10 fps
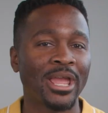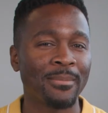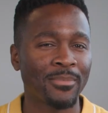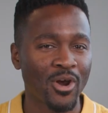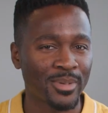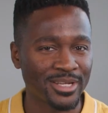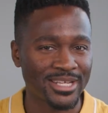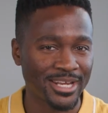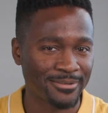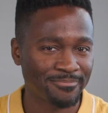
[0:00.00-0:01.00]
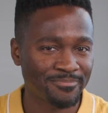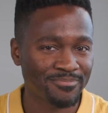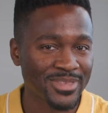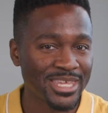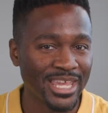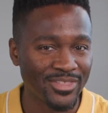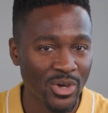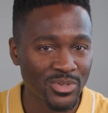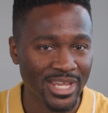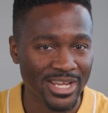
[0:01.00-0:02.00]
a permanent tenant. In
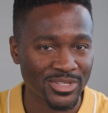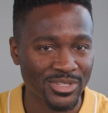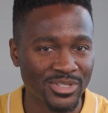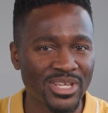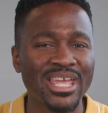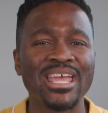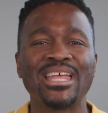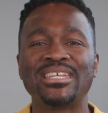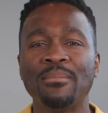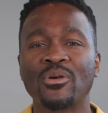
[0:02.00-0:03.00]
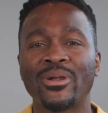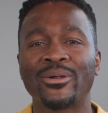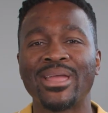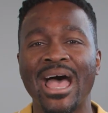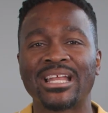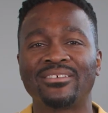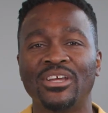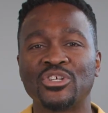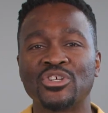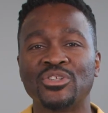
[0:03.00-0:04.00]
those cases, temporary
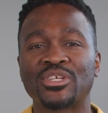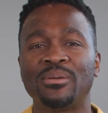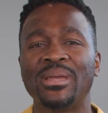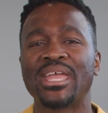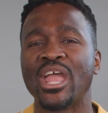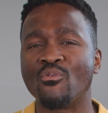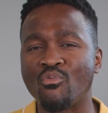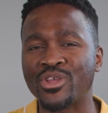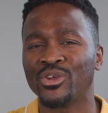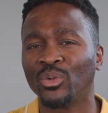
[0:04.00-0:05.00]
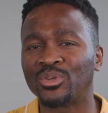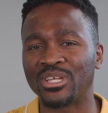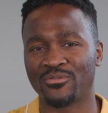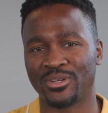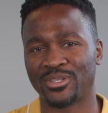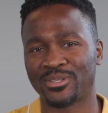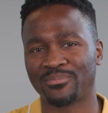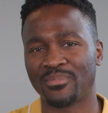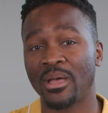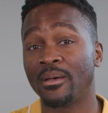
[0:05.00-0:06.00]
activations can make a real difference.
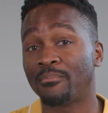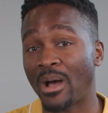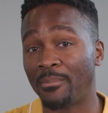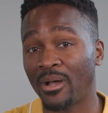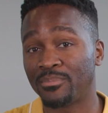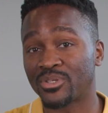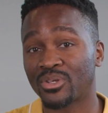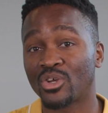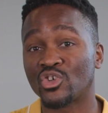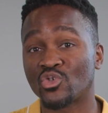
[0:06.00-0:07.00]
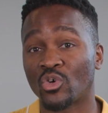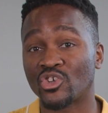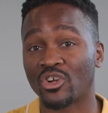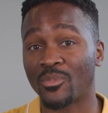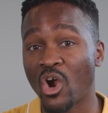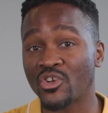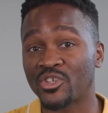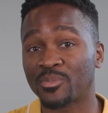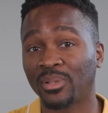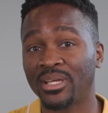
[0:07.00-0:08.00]
Pop-ups, short-term art
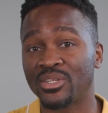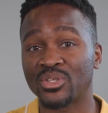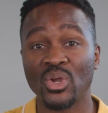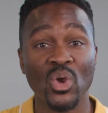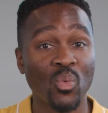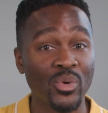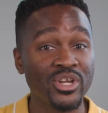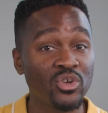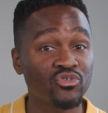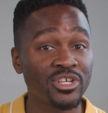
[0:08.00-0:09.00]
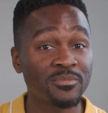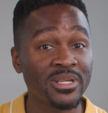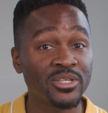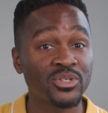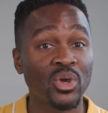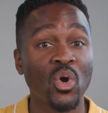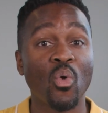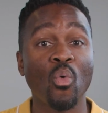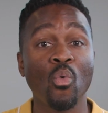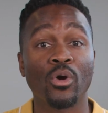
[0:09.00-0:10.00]
displays, window treatments,
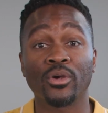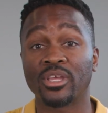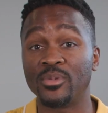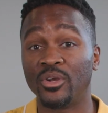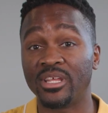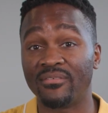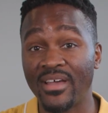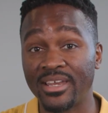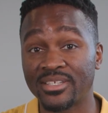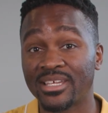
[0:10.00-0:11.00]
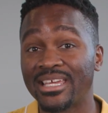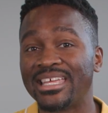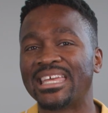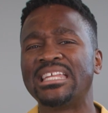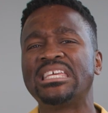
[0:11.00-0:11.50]
or community events can